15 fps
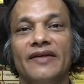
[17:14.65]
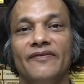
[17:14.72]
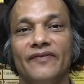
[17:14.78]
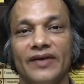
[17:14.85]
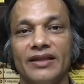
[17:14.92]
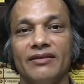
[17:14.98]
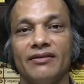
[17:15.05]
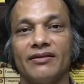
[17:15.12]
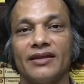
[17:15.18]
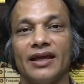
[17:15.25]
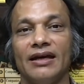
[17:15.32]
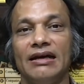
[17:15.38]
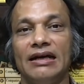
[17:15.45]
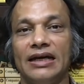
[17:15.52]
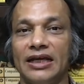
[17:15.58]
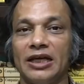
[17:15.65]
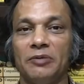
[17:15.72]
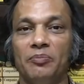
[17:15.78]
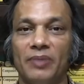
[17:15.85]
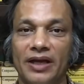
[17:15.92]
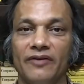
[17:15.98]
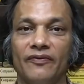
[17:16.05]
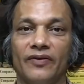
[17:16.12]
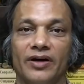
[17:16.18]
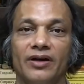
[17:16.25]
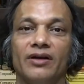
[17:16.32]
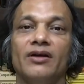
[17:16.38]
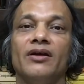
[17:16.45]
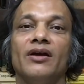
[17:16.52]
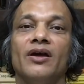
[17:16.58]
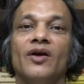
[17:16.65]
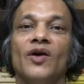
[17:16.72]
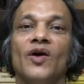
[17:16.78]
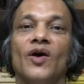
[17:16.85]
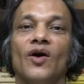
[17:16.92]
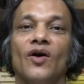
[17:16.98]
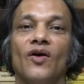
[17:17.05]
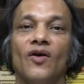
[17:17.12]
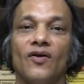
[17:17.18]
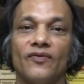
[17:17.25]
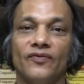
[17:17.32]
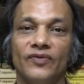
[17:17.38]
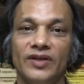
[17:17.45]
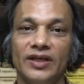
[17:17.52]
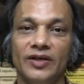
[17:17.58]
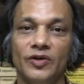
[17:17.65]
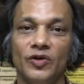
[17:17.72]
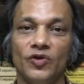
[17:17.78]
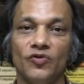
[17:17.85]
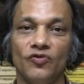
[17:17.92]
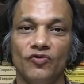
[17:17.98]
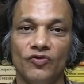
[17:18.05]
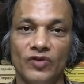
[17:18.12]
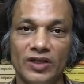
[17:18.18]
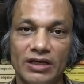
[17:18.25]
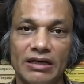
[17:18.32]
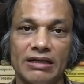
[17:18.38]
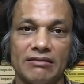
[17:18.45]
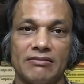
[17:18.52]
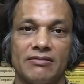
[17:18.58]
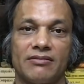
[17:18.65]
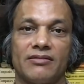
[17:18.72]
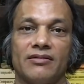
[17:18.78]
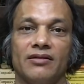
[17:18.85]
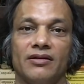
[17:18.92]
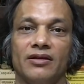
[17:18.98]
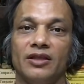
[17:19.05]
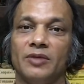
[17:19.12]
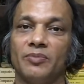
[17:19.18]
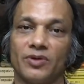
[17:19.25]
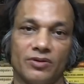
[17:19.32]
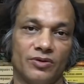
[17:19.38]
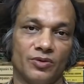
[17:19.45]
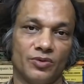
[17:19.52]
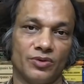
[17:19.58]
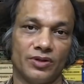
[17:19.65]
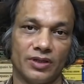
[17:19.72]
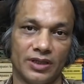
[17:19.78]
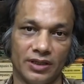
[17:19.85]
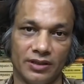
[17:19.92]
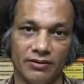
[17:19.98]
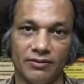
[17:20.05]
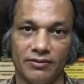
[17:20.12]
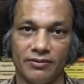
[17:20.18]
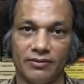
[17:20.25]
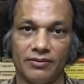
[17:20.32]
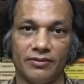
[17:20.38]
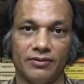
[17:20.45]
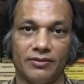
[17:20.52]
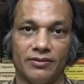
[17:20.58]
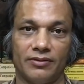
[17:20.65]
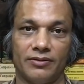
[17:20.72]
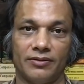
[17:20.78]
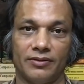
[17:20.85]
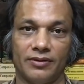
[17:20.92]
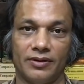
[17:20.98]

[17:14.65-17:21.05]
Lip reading: Defense can take benefit of the weakness in the prosecution case.